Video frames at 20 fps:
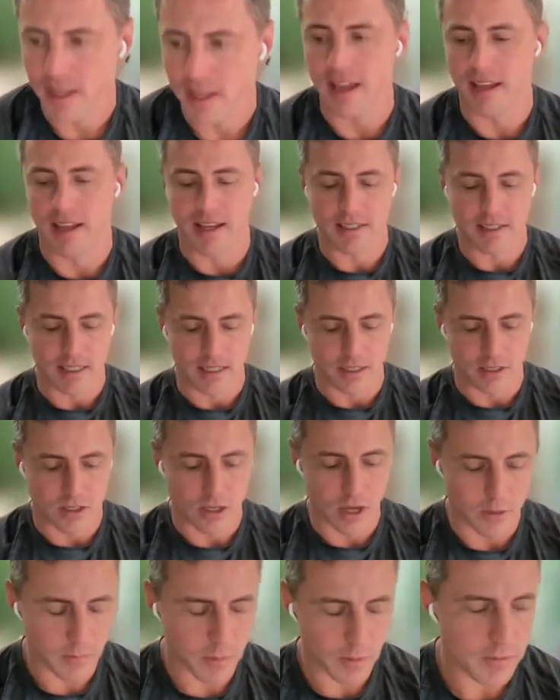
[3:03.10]
Yeah, easy.
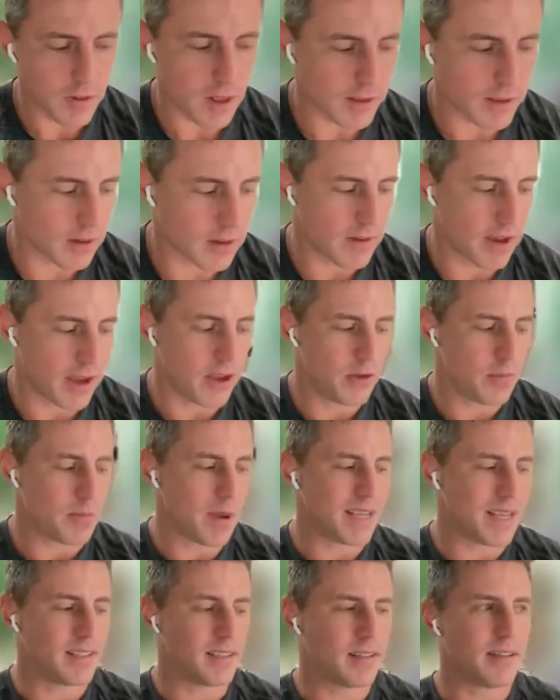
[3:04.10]
So with lifetime value,
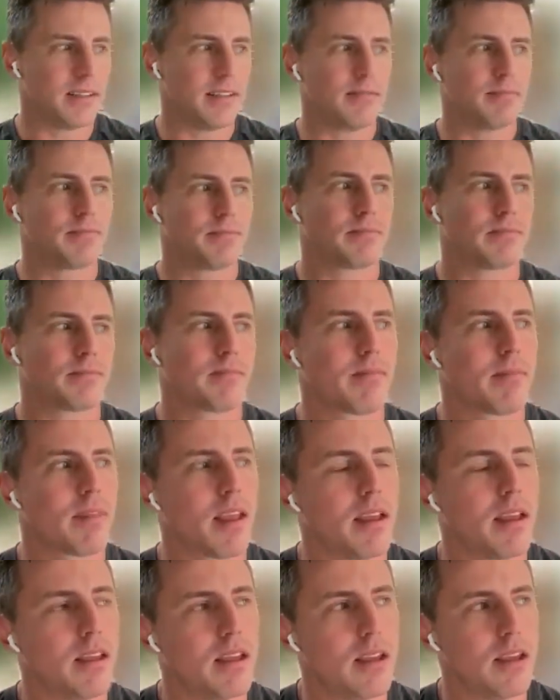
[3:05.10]
basically
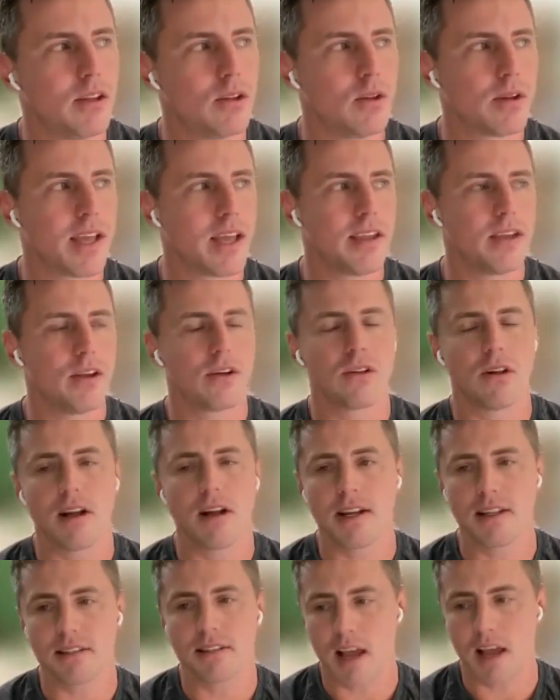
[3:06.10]
you look at your
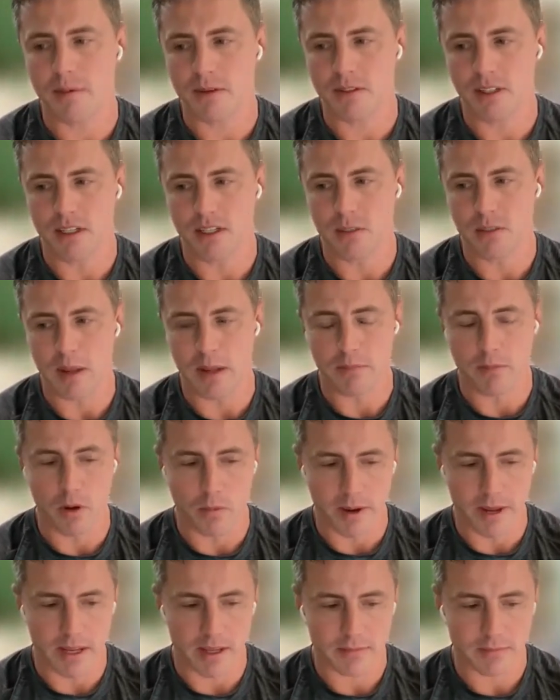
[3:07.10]
clients, how much they spend per
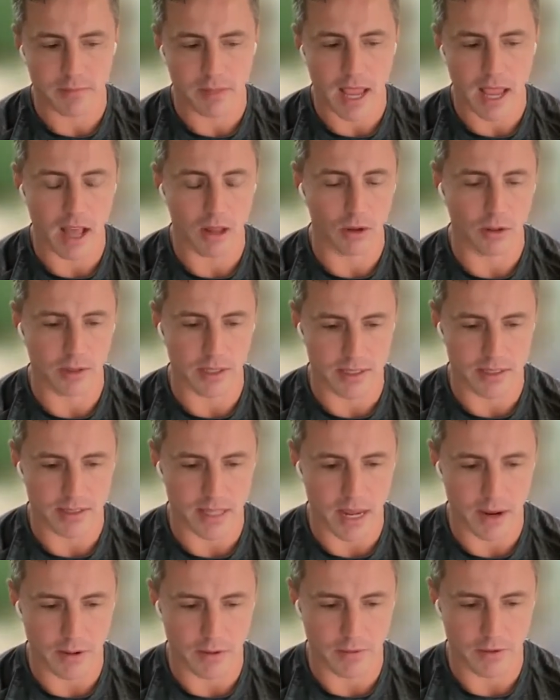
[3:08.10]
week, how long they
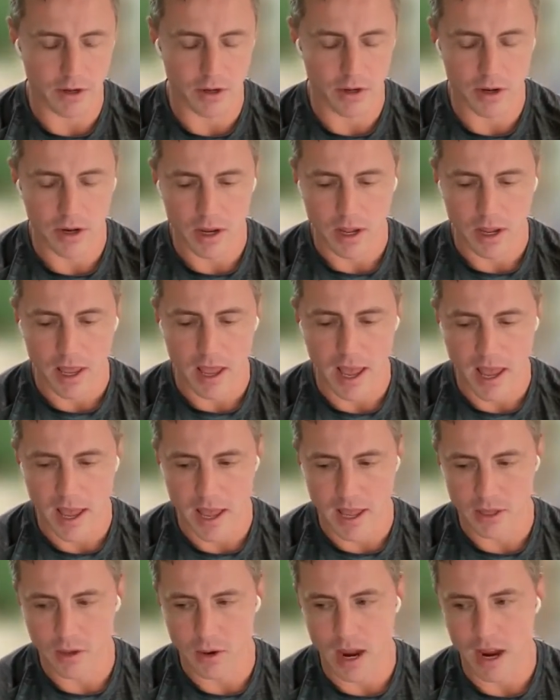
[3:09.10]
stay with you,
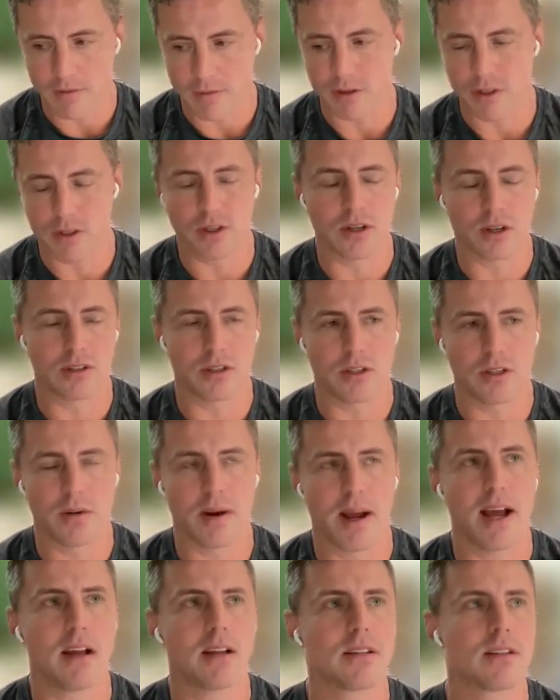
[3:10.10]
and you average those two
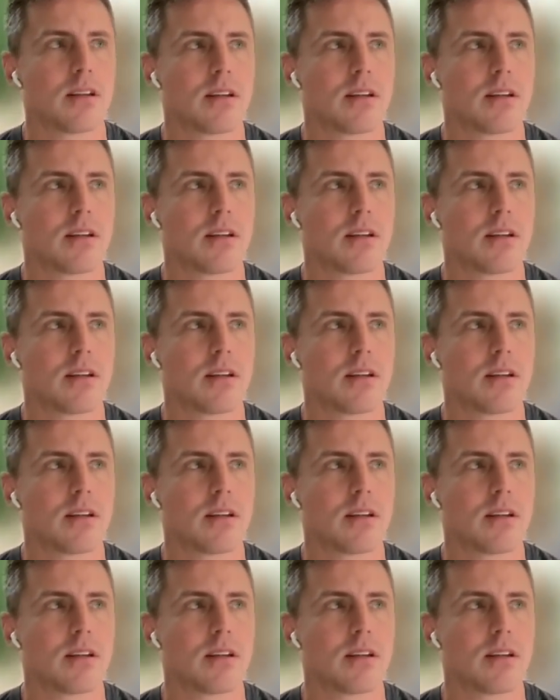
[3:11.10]
out.